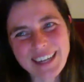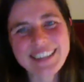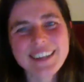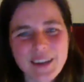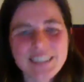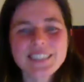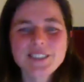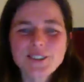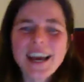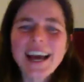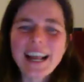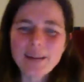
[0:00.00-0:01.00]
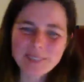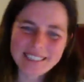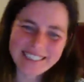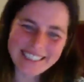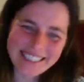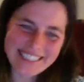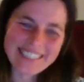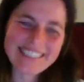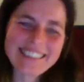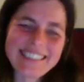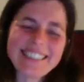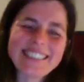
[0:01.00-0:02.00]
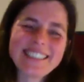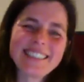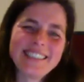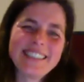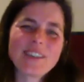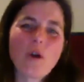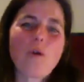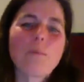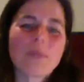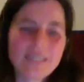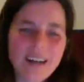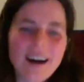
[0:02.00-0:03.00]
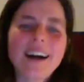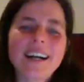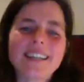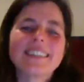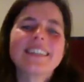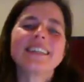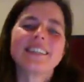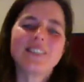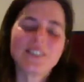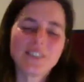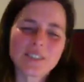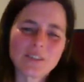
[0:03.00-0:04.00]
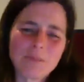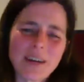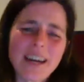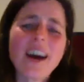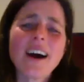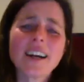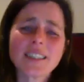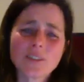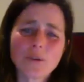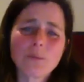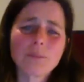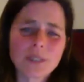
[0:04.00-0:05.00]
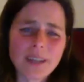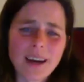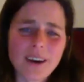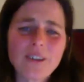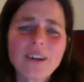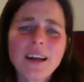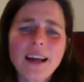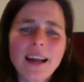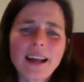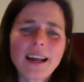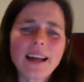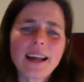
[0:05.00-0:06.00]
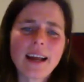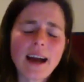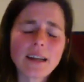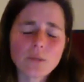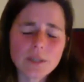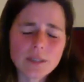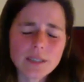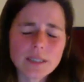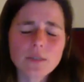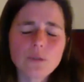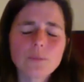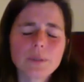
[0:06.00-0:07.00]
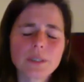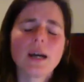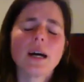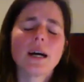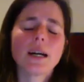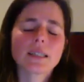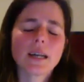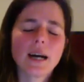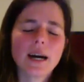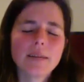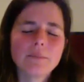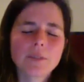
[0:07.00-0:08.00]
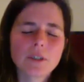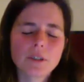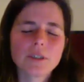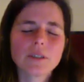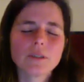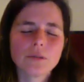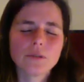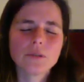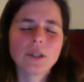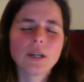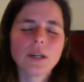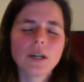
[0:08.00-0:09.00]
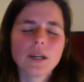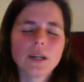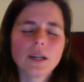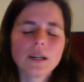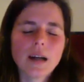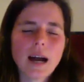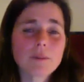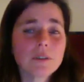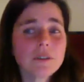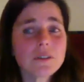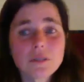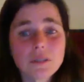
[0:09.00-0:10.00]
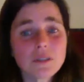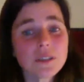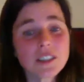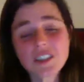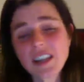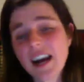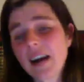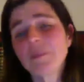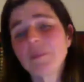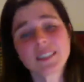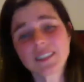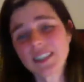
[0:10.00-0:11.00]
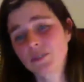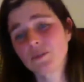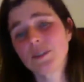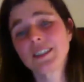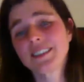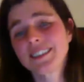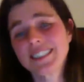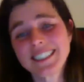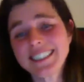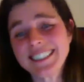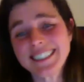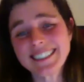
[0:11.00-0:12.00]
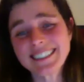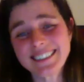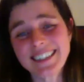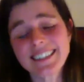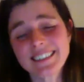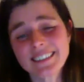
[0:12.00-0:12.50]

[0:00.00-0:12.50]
And I think gratitude helps this open heart, you know. So my heart is open now, and with this open heart, I'm going to know. It just happens naturally, doesn't it?